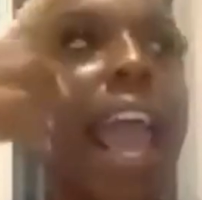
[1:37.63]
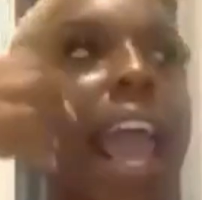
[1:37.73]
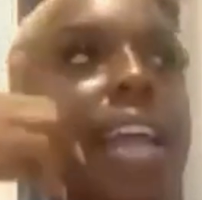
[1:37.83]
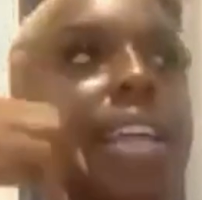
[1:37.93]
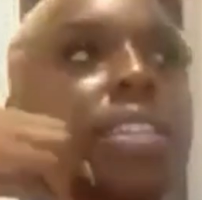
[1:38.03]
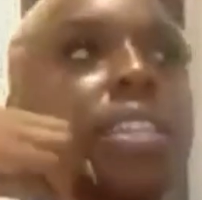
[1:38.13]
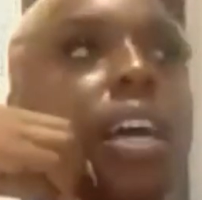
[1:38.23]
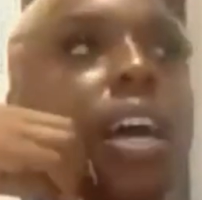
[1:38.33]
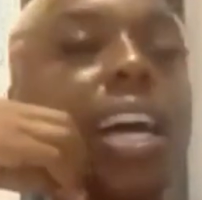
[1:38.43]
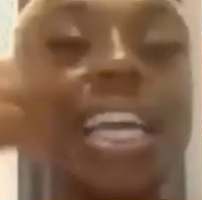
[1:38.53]
and
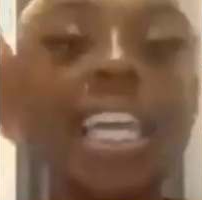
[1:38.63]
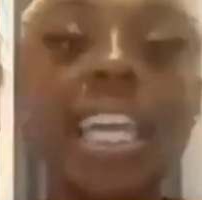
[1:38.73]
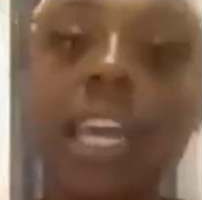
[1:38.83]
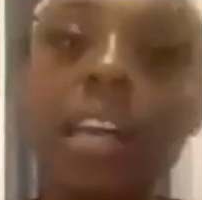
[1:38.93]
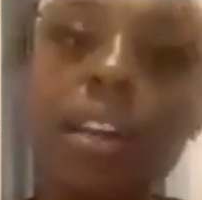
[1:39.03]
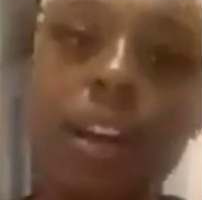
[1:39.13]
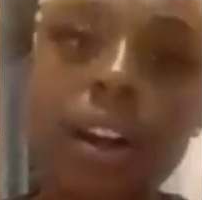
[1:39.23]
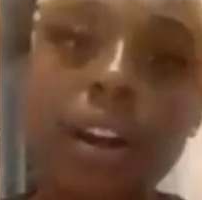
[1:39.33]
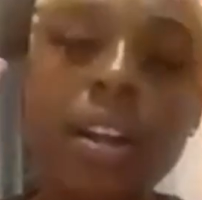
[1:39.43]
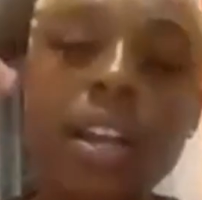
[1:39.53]
a
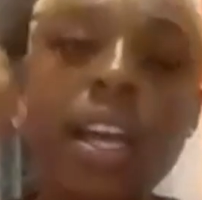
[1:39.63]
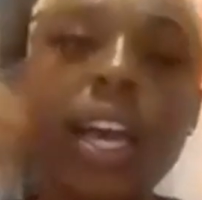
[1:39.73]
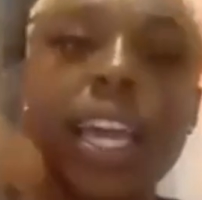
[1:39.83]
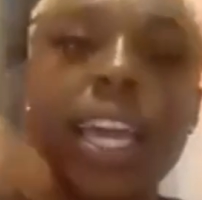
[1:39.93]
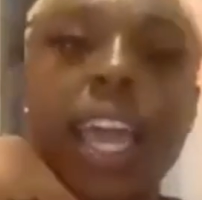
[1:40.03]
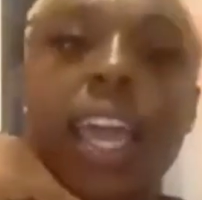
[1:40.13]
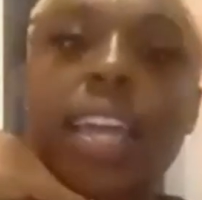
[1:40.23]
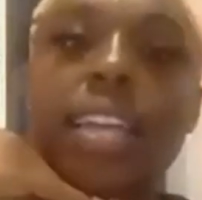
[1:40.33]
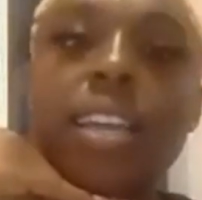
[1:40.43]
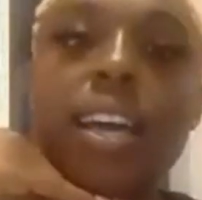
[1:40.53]
healer,
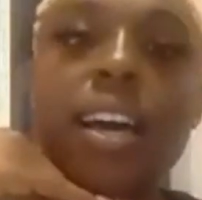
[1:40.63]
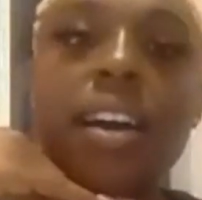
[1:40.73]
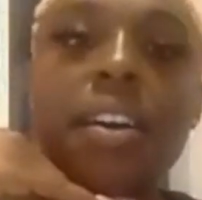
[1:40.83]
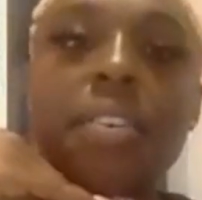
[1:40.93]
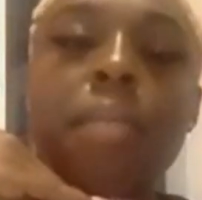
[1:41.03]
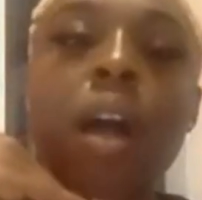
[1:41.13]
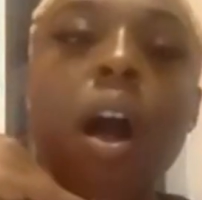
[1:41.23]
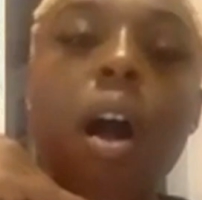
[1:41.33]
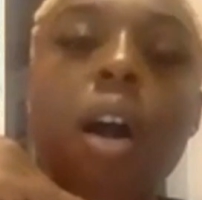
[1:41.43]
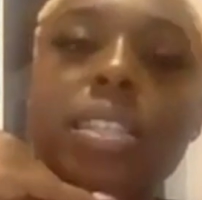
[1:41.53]
again, of
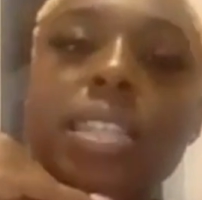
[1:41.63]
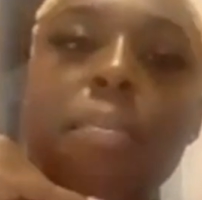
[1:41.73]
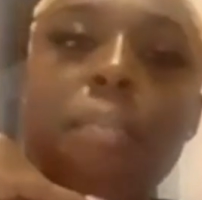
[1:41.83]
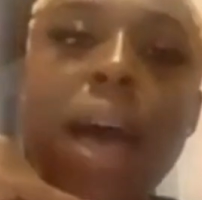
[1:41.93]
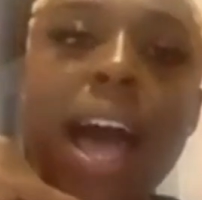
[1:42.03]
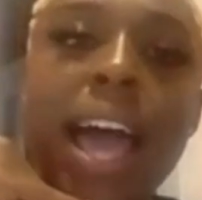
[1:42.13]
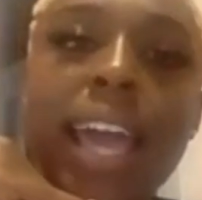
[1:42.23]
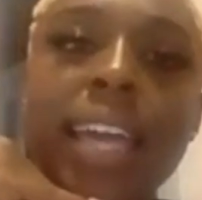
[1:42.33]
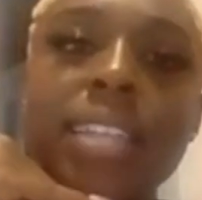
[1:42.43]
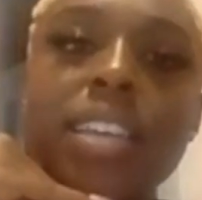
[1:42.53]
hearts and
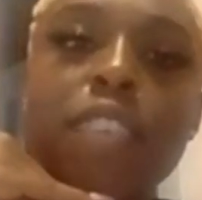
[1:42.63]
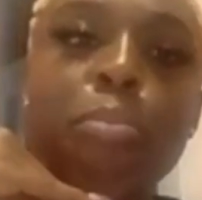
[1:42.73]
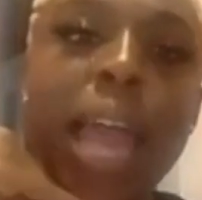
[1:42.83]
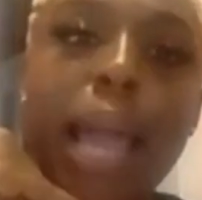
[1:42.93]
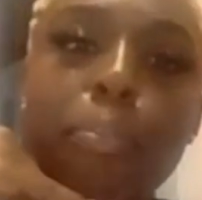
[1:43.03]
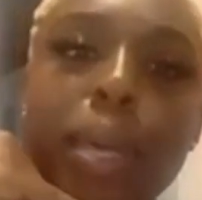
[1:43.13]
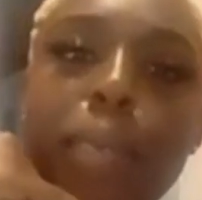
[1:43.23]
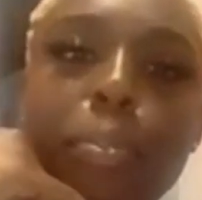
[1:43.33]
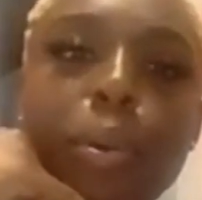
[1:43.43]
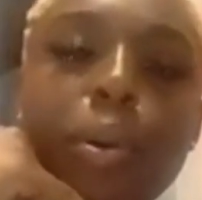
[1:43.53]
minds of Black
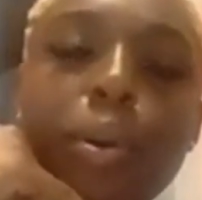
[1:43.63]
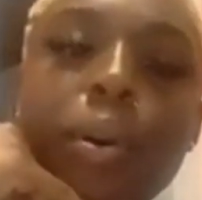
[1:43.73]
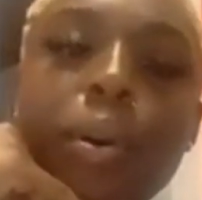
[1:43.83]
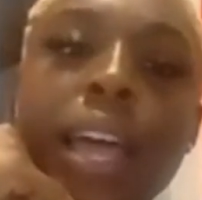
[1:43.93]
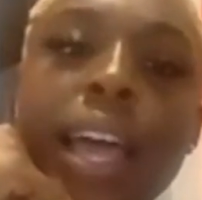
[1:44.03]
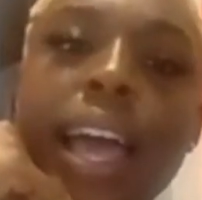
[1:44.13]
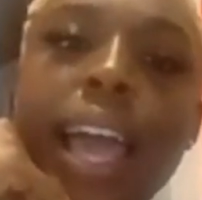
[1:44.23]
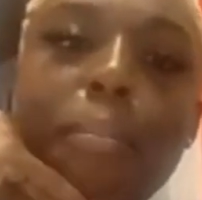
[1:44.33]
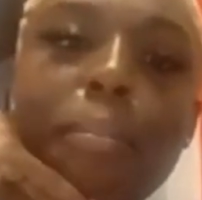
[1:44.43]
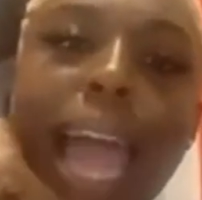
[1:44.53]
people
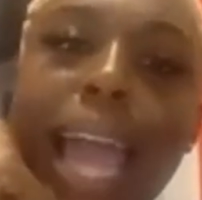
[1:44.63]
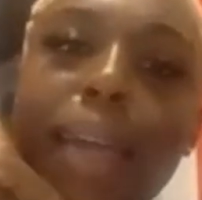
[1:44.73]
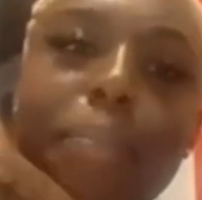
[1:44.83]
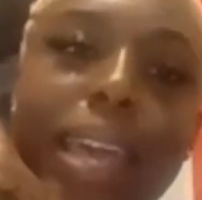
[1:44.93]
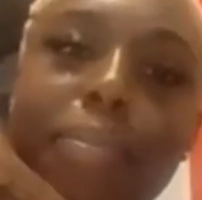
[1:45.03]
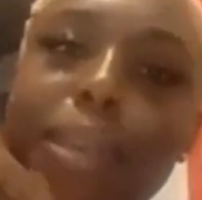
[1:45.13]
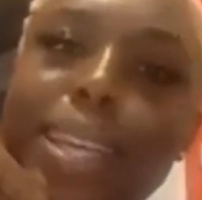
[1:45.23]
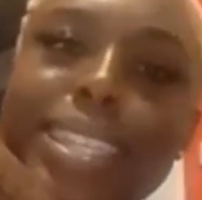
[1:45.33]
and Black babies.